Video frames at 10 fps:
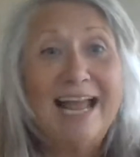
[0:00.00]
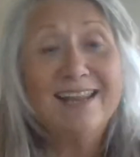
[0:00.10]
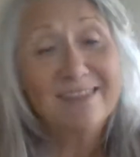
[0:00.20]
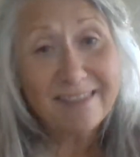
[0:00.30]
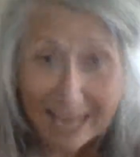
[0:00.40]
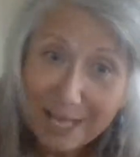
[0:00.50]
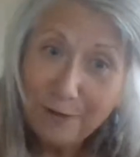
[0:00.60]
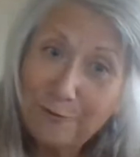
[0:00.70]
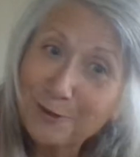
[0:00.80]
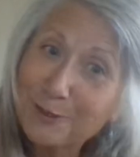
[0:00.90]
And thank
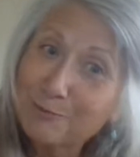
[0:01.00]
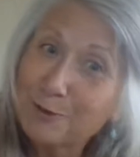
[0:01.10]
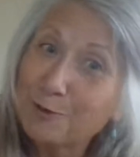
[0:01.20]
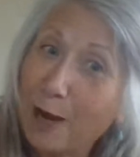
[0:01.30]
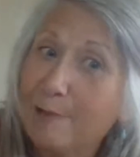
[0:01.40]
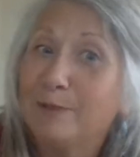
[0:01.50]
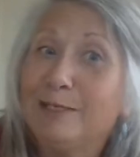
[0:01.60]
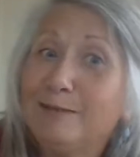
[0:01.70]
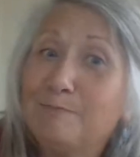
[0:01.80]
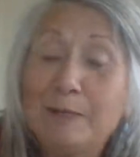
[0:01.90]
you for
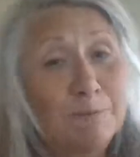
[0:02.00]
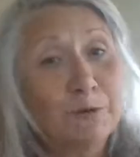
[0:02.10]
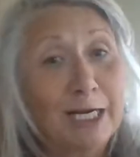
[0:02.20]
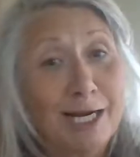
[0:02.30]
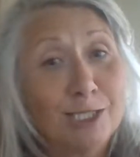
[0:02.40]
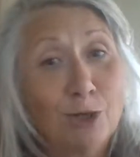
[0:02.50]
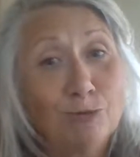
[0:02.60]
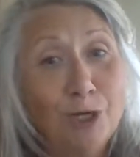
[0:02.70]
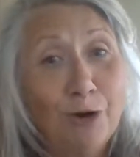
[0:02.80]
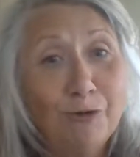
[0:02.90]
subscribing, people that I
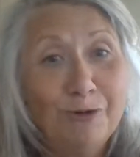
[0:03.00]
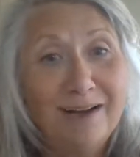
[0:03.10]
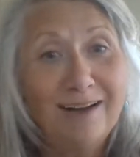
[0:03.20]
don't know.